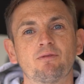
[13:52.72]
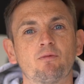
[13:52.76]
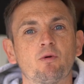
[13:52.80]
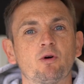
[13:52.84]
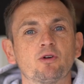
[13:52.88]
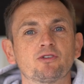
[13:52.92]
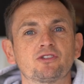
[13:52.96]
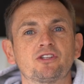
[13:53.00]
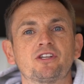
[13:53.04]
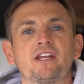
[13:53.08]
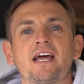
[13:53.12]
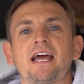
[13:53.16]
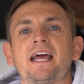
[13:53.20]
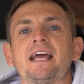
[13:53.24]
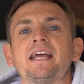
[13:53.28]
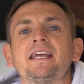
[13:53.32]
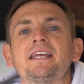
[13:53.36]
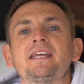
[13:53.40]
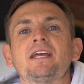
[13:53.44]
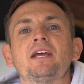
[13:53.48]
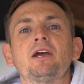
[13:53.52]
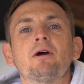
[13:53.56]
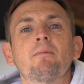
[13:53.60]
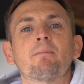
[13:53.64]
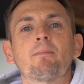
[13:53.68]
it wasn't
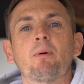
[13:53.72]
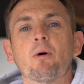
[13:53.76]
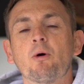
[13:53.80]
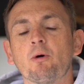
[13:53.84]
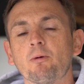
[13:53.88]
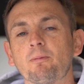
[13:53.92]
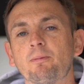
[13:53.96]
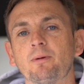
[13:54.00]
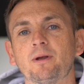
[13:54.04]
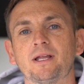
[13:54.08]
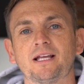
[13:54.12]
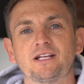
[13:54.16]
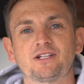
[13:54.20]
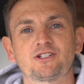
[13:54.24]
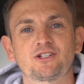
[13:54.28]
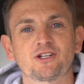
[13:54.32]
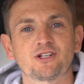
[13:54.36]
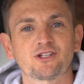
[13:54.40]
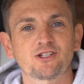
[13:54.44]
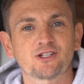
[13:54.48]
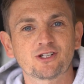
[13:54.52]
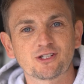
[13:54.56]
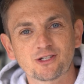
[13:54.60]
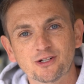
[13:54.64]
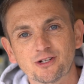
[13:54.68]
a published
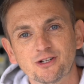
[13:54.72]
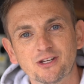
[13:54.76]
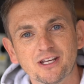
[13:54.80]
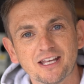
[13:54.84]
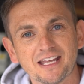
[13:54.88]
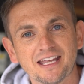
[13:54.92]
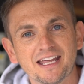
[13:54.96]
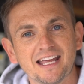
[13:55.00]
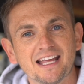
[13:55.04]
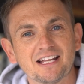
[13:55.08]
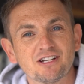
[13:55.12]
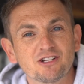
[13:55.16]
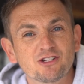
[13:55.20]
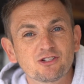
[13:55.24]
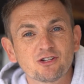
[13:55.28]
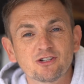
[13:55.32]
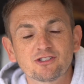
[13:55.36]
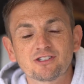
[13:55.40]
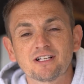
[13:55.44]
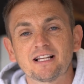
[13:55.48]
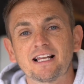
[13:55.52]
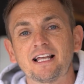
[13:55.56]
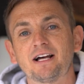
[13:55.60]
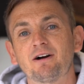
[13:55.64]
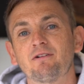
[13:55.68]
study, it's
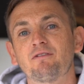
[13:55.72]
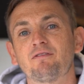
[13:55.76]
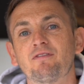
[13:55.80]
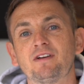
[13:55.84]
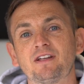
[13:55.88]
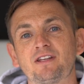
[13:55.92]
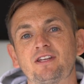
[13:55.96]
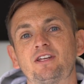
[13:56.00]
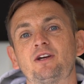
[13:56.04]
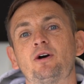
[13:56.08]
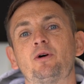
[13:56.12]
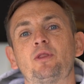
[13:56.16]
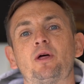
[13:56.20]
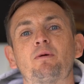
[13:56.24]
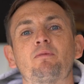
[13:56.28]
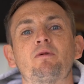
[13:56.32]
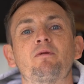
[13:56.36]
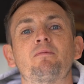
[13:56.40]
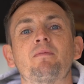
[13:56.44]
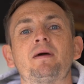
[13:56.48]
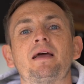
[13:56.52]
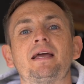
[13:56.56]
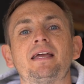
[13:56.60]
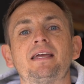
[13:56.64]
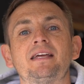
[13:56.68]
just a little video that we
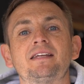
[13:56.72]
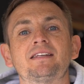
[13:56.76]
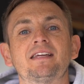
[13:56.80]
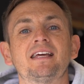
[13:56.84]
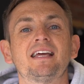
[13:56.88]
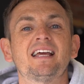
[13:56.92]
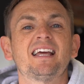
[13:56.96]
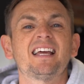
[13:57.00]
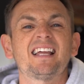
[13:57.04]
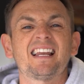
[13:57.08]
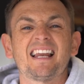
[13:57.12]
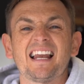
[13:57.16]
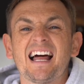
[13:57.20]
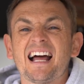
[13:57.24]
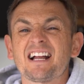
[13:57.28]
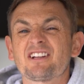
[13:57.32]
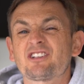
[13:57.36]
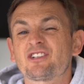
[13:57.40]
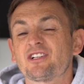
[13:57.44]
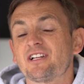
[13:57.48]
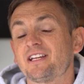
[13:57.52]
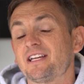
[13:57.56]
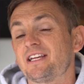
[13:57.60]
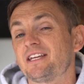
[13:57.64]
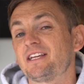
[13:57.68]
made, and
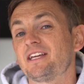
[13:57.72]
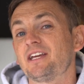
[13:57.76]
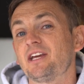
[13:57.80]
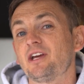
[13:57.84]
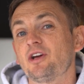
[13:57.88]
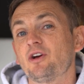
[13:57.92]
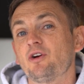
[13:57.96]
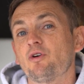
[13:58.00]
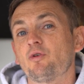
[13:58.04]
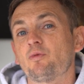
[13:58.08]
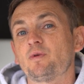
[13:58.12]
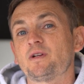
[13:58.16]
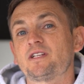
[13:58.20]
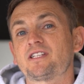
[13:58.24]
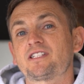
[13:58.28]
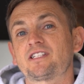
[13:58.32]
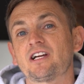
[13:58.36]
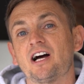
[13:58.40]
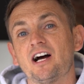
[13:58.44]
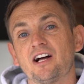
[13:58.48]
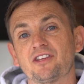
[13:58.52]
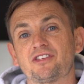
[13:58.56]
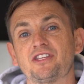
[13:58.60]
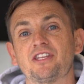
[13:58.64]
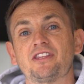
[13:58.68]
actually we
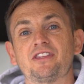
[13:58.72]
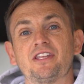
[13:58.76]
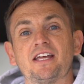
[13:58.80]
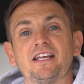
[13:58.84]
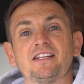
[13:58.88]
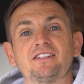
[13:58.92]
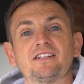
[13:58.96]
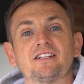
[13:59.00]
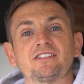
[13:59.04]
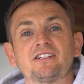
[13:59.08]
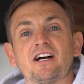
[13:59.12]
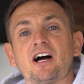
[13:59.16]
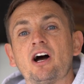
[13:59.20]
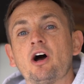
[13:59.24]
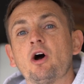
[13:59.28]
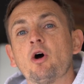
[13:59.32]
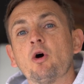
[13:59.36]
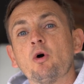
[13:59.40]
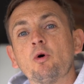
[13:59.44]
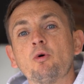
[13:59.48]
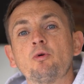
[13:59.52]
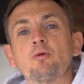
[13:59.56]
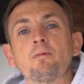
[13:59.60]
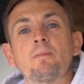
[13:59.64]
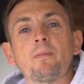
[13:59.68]
started this as our
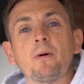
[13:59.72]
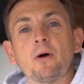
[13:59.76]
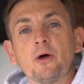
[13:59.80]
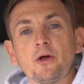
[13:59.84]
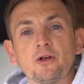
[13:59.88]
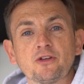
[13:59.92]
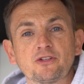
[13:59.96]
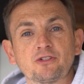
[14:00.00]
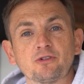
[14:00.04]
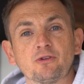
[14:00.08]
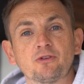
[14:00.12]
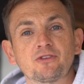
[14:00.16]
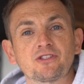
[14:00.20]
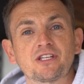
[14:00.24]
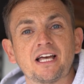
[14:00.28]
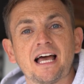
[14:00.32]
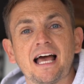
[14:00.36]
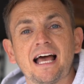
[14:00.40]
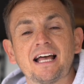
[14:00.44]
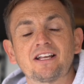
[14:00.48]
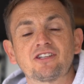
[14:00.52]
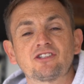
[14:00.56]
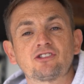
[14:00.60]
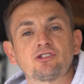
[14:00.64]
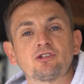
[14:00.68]
own personal
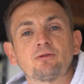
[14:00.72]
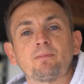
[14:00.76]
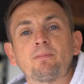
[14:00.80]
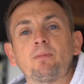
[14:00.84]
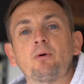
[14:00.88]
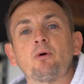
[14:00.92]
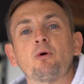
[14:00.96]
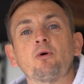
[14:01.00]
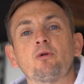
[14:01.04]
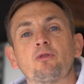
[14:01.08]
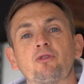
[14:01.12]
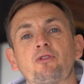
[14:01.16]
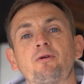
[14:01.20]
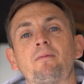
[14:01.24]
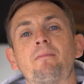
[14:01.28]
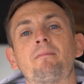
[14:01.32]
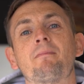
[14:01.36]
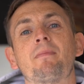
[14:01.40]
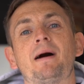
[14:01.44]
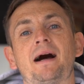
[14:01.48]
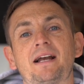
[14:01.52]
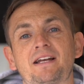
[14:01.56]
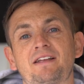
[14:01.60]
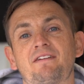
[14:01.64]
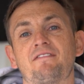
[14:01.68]
test to put the
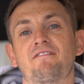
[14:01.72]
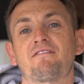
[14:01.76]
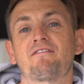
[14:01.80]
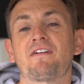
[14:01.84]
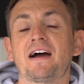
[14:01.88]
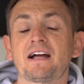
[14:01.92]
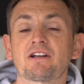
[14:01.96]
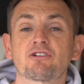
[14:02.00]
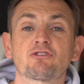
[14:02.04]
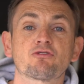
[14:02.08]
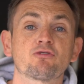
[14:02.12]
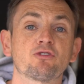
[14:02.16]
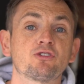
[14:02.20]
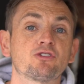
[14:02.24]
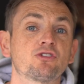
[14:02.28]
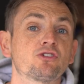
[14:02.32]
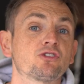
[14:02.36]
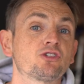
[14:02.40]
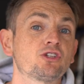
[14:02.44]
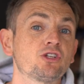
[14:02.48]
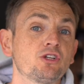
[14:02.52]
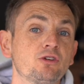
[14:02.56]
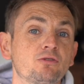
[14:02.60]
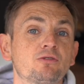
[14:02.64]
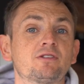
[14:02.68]
manufacturers
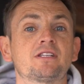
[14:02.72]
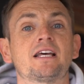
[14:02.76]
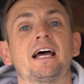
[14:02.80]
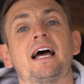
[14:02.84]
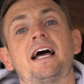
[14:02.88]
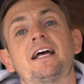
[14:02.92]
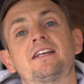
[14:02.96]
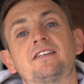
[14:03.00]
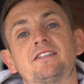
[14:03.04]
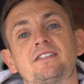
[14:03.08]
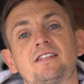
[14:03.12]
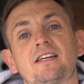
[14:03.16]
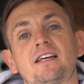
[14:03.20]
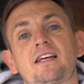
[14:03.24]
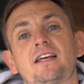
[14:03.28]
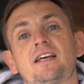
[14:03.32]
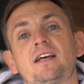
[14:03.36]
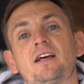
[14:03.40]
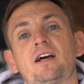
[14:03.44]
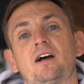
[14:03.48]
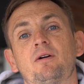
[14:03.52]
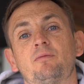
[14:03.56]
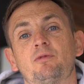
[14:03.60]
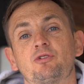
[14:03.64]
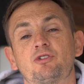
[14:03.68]
to test,
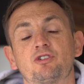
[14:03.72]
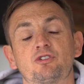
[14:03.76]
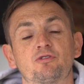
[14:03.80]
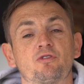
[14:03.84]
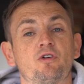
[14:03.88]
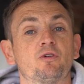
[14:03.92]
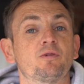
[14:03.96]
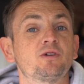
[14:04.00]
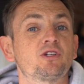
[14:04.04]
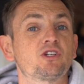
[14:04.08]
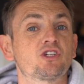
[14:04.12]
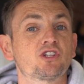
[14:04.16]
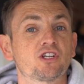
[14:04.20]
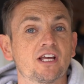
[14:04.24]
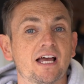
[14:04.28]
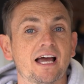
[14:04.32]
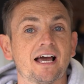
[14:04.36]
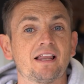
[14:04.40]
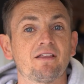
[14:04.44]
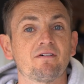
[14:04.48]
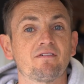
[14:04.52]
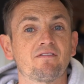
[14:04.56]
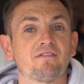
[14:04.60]
and we just thought we'd share the